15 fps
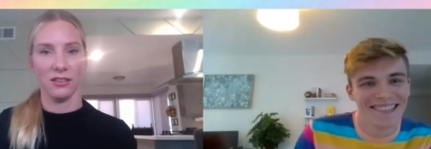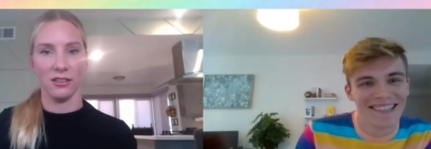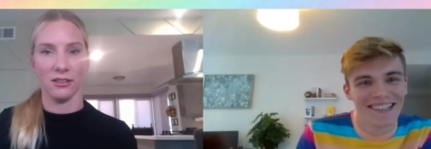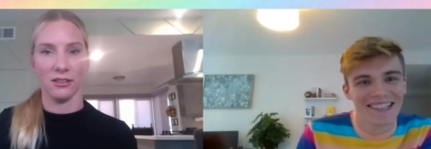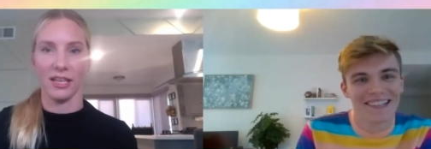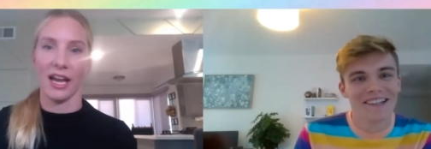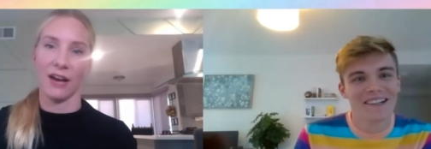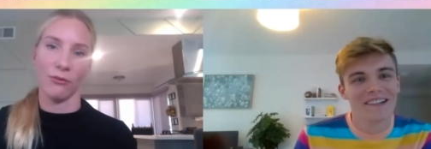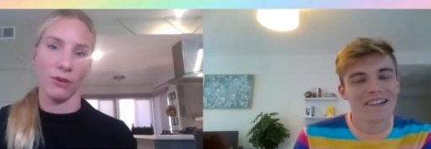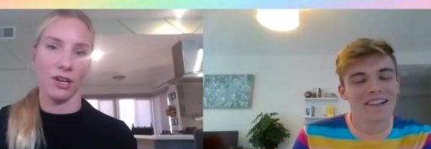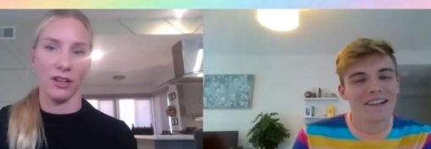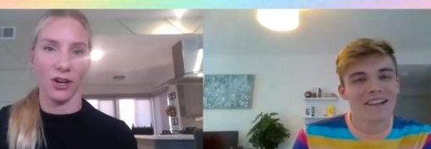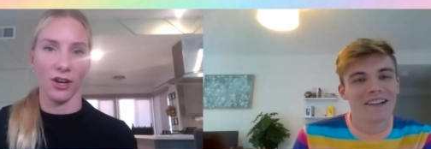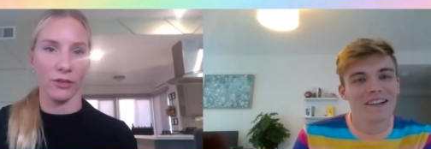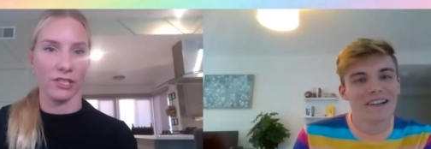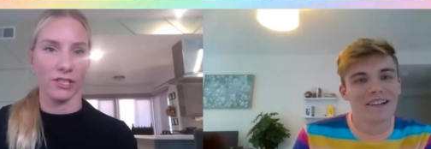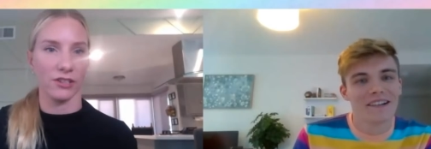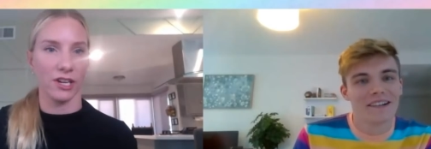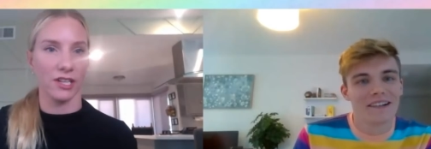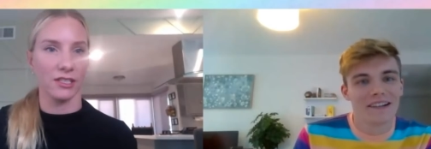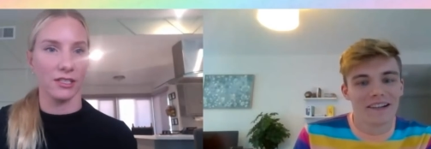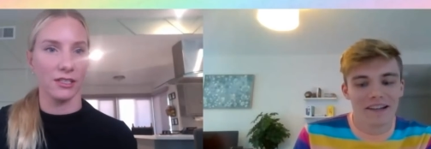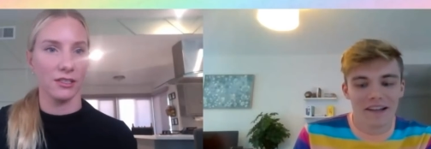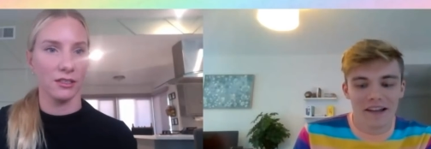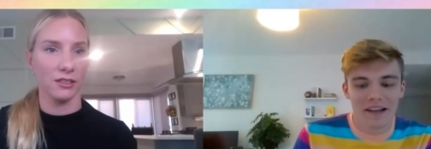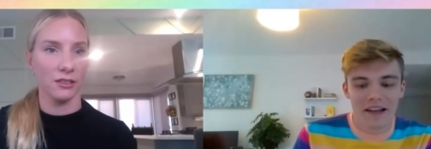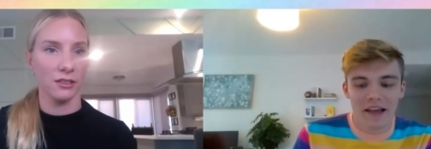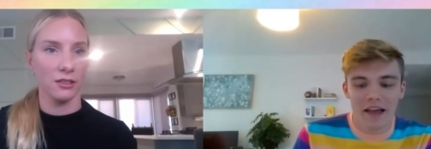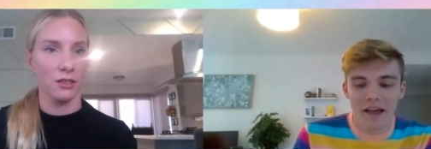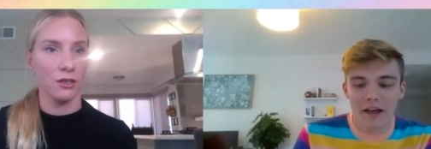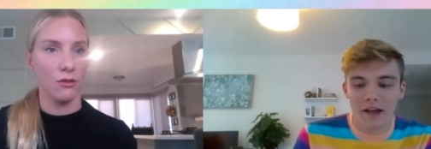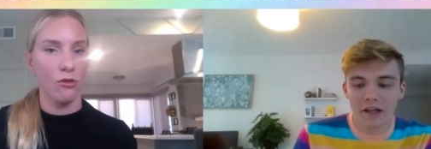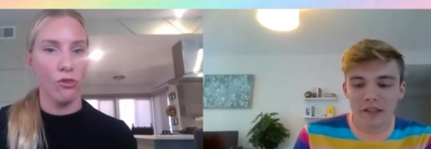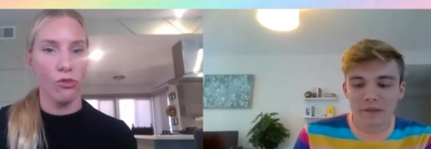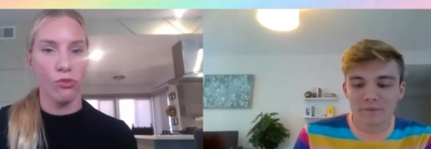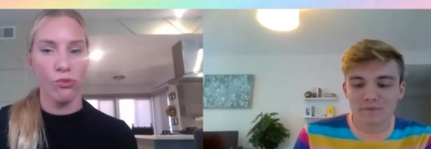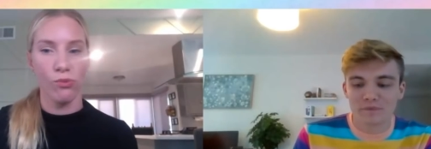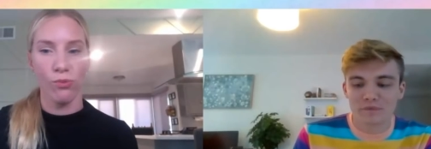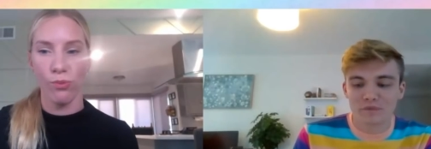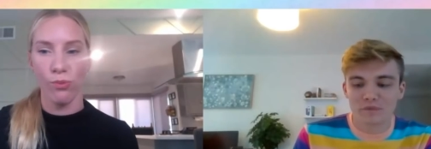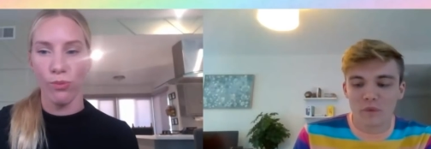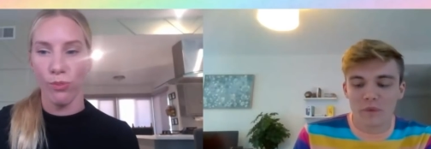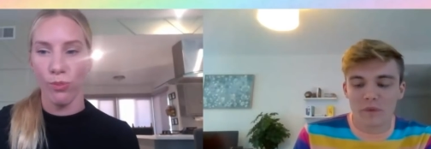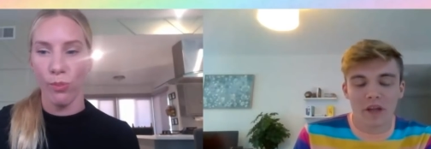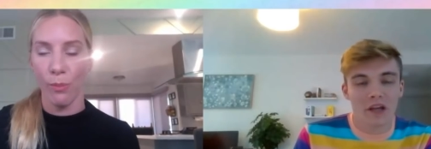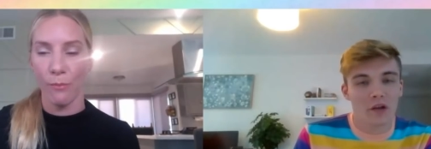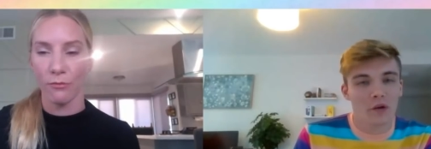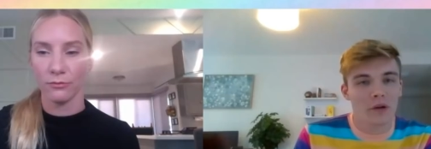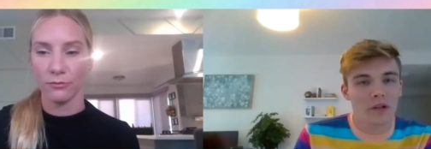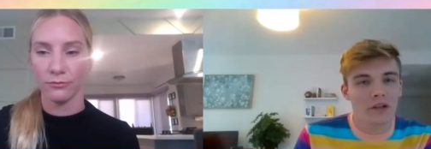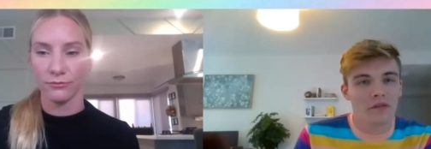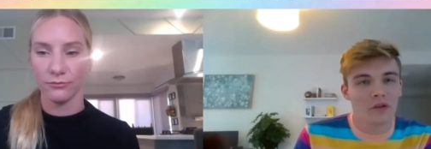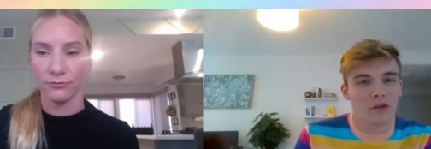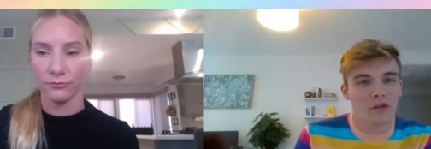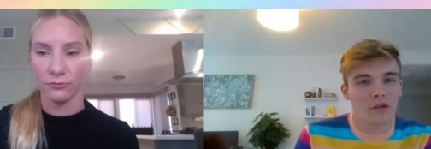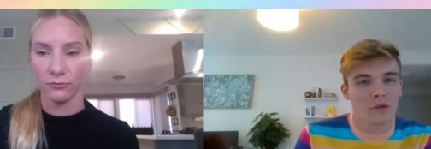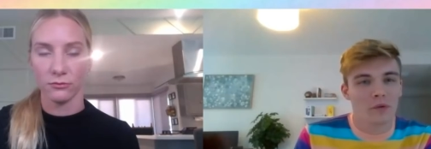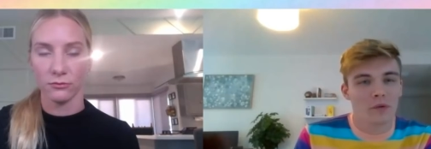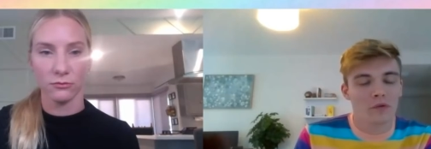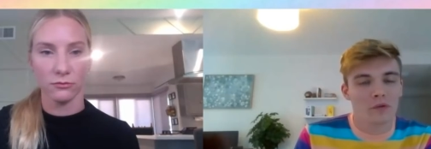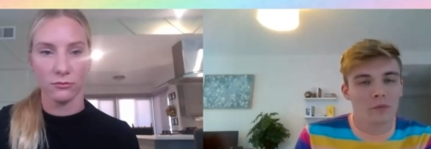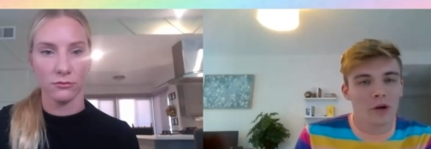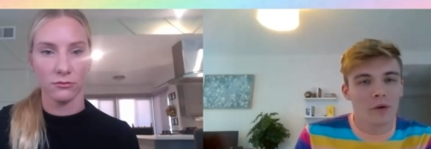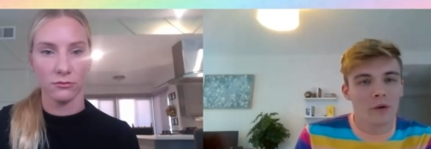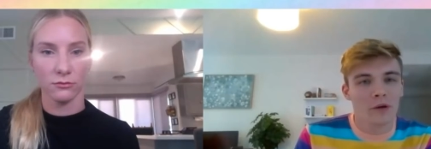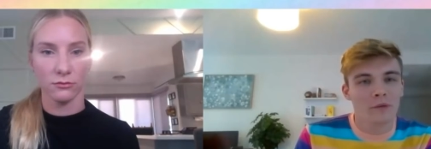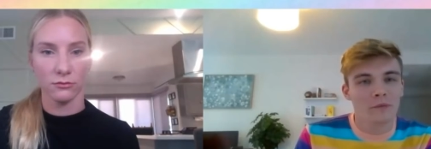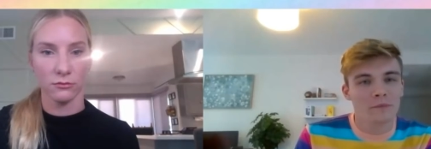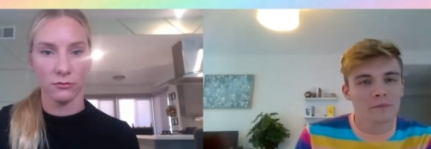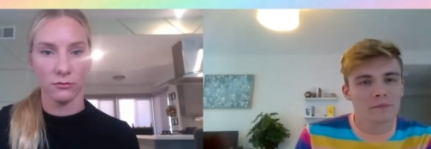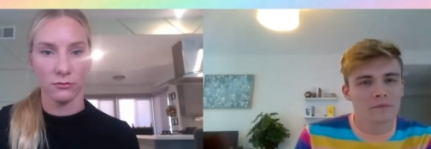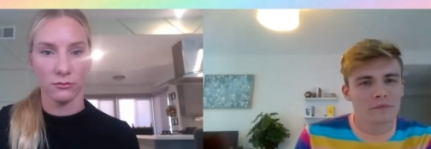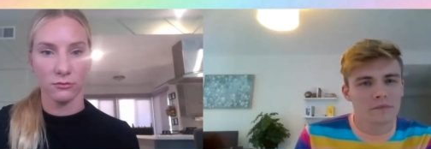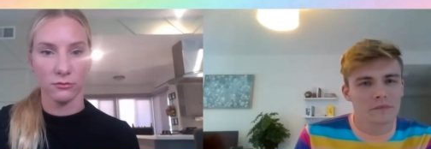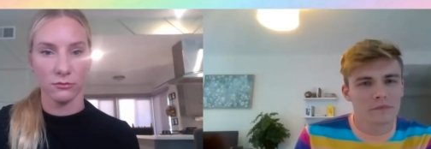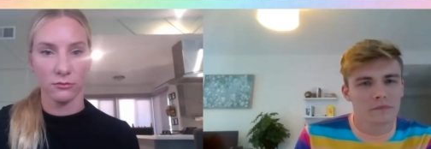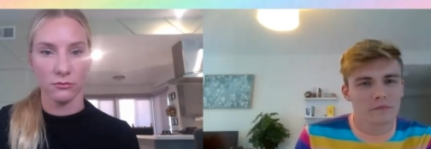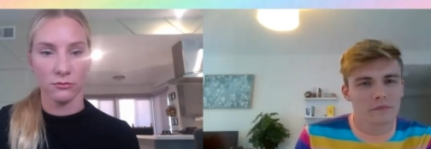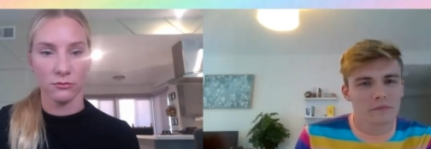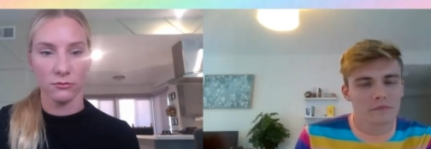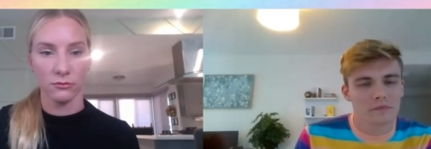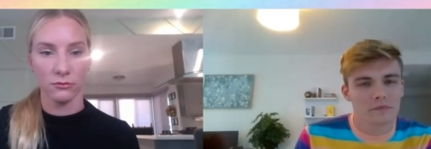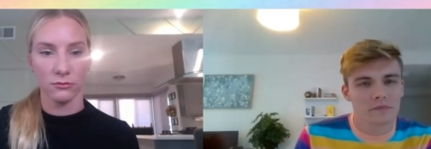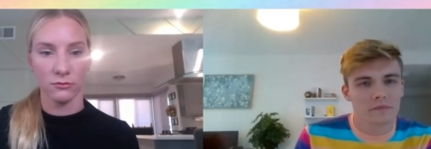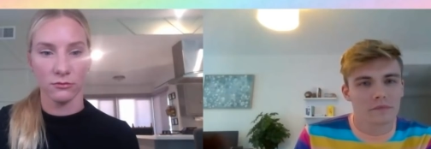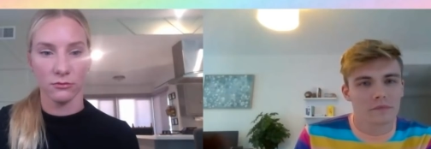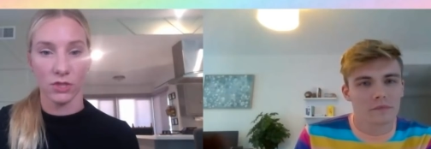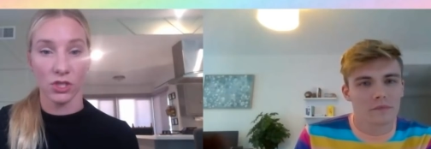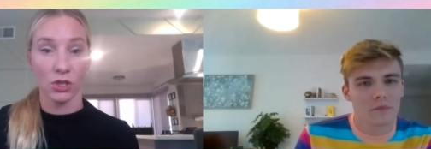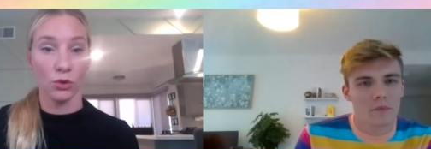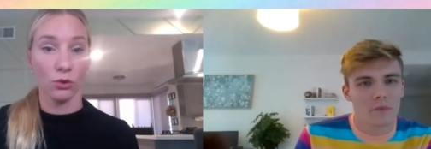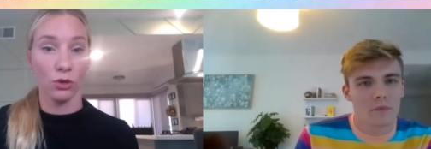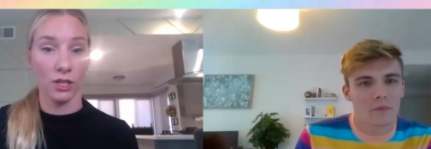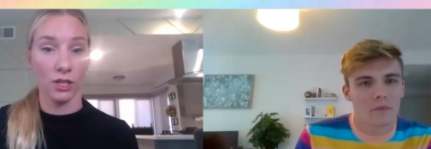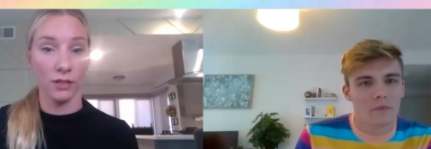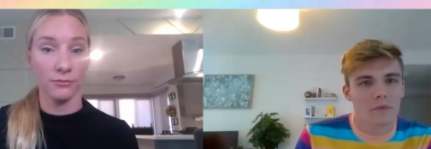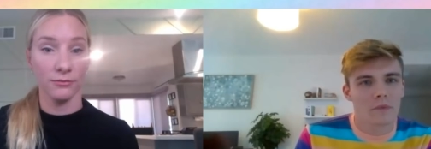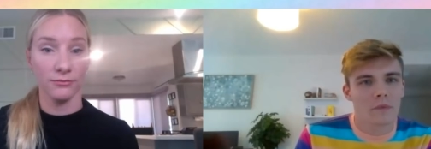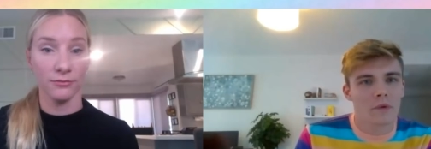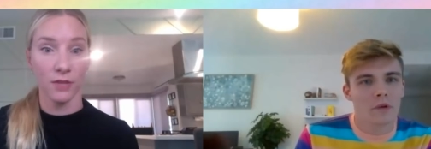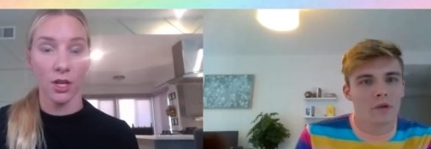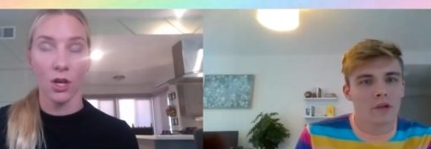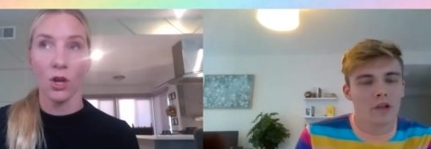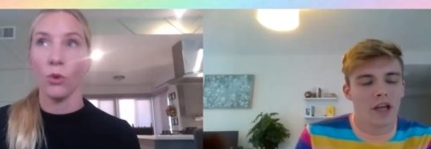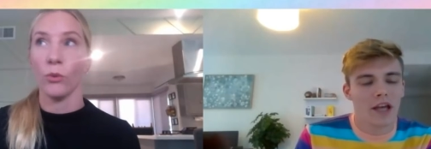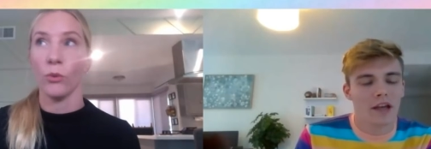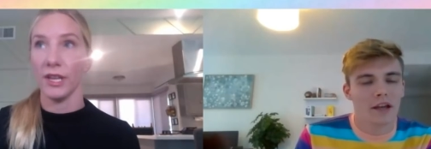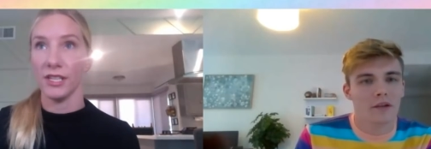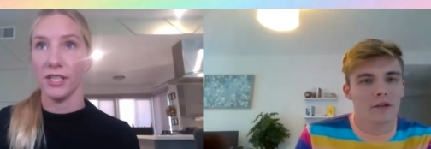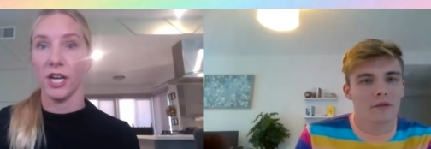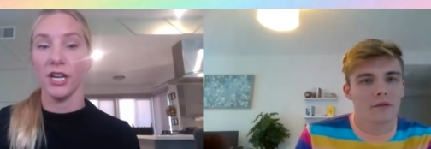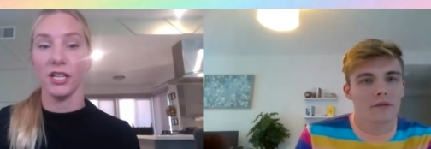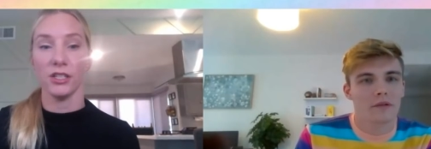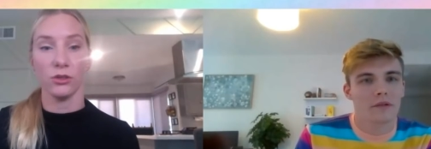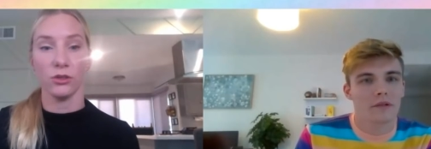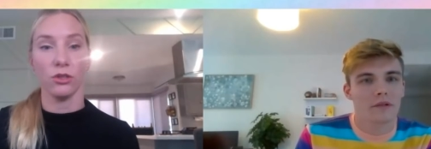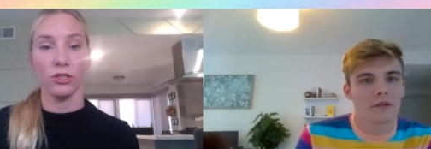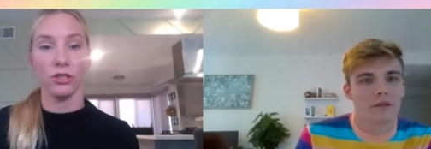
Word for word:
Speaker 1: yeah, well, always stressed.
Speaker 2: Um, are you ready for school tomorrow?
Speaker 1: School? Yeah. We started school